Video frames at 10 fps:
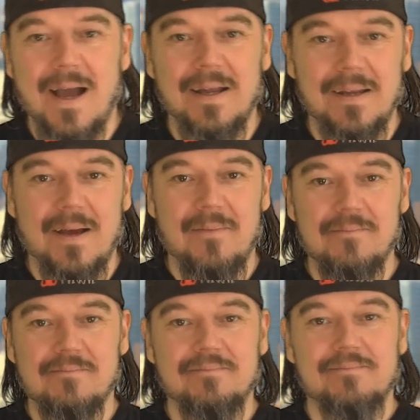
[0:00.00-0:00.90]
And
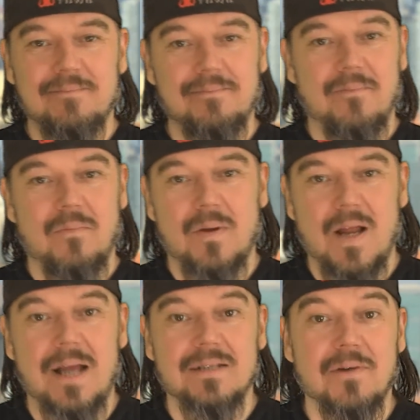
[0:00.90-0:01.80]

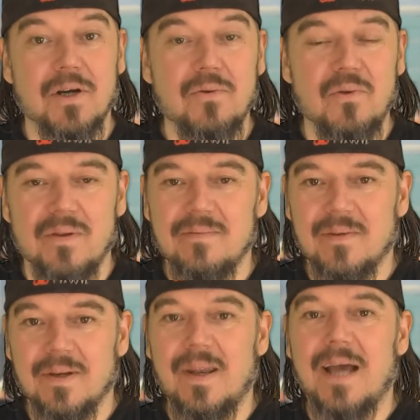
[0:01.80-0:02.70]
it's very cool.
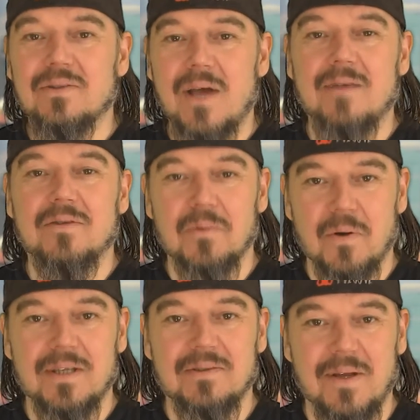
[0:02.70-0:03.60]
Nice to have some
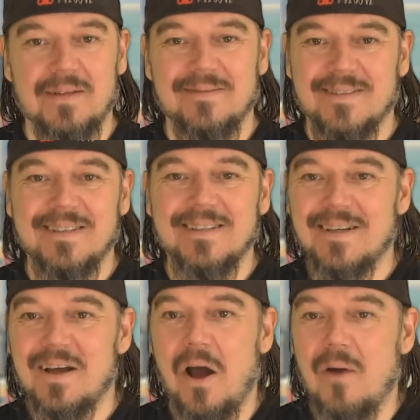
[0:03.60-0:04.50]
green screen.
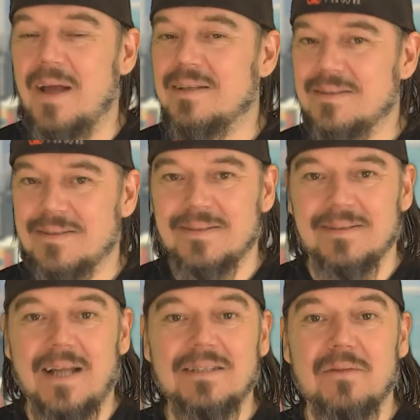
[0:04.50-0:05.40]
Alright,
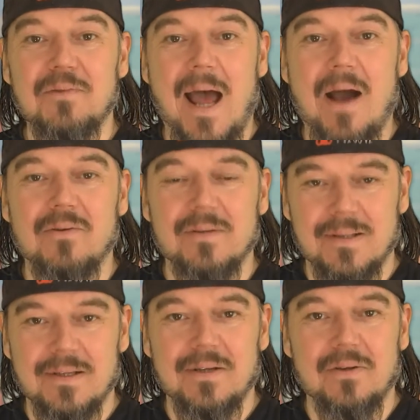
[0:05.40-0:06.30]
that's it for now.
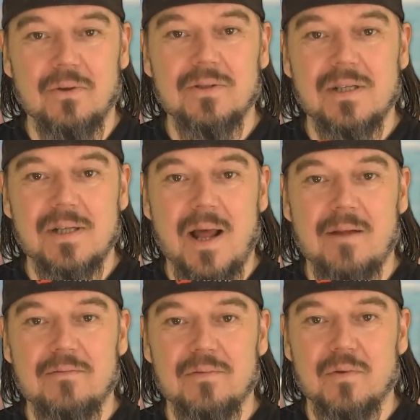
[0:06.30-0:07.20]
Do it yourself,
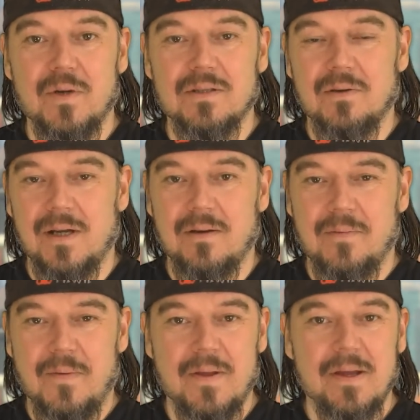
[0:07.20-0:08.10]
green screen.
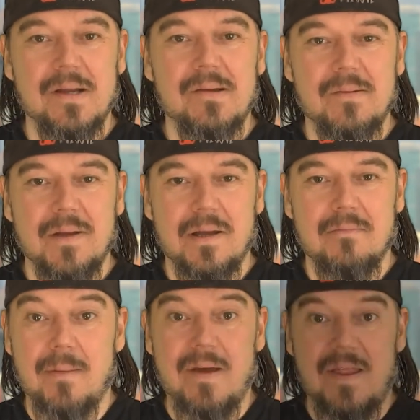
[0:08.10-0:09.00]
Bye bye